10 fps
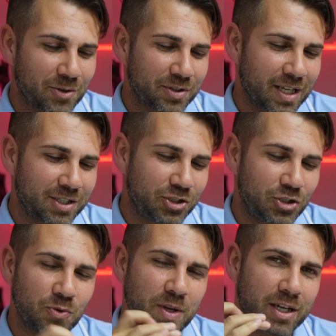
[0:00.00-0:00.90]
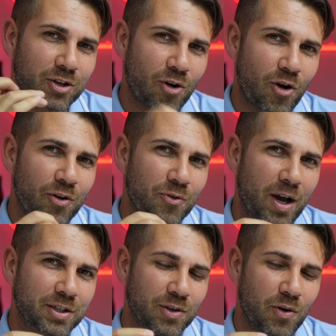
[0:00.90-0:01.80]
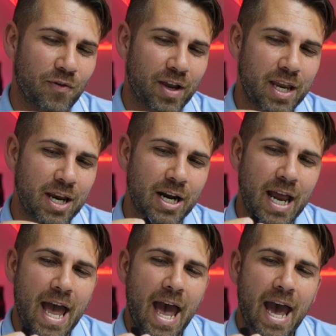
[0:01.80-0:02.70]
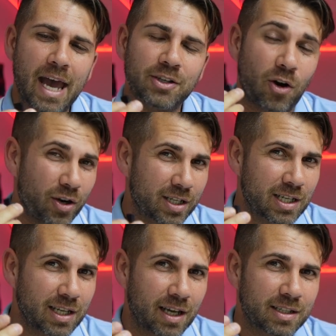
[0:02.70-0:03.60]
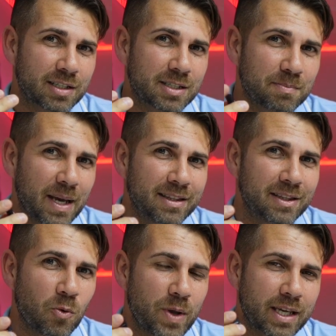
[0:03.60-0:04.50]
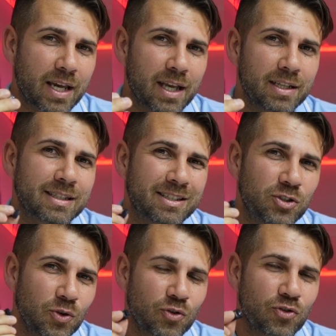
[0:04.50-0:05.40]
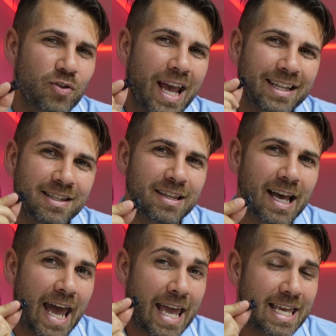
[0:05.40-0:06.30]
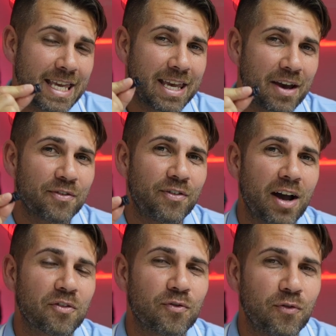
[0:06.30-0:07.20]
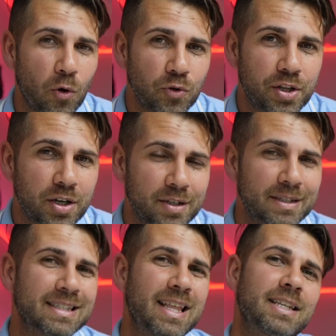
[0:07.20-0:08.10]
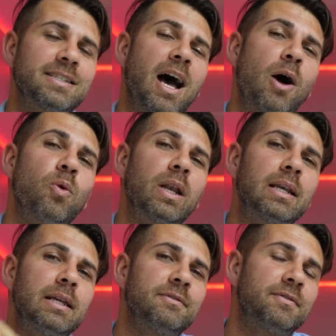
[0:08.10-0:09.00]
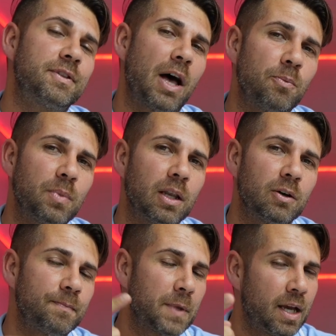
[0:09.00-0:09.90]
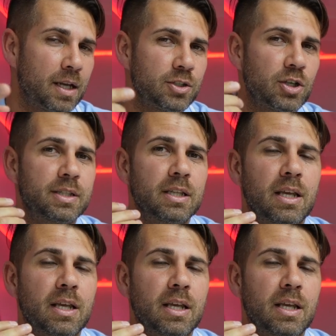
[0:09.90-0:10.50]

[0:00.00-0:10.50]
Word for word: on this Chuwi core right over here. And honestly, I did spend the weekend to create the EFI folder that I will leave down below just in